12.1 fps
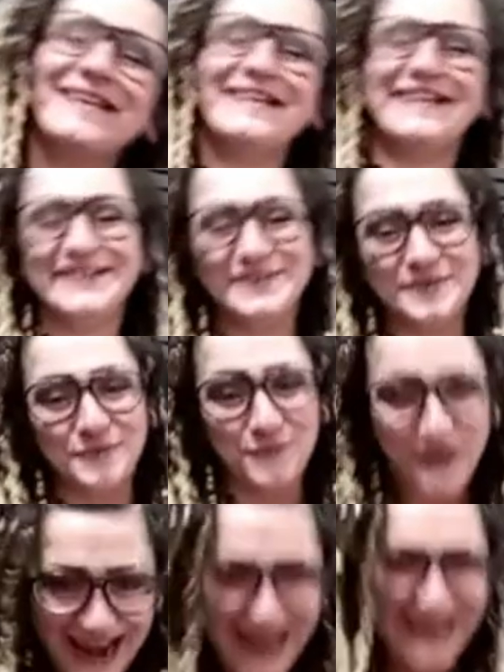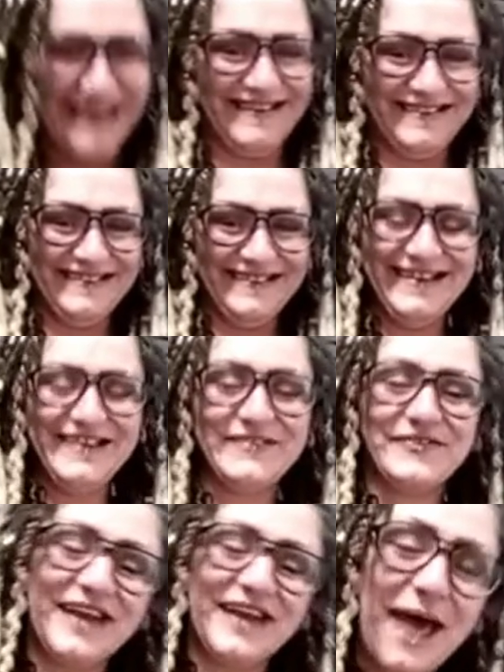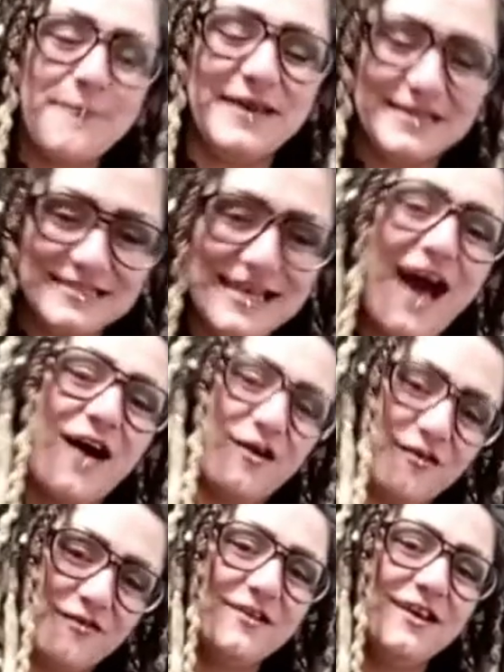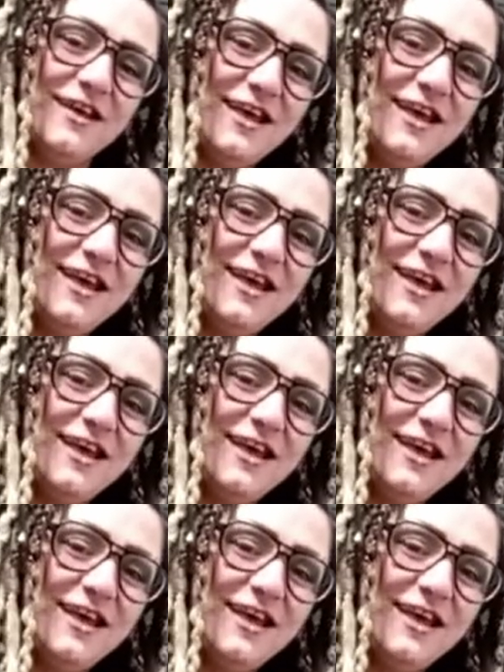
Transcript: ring that I picked out.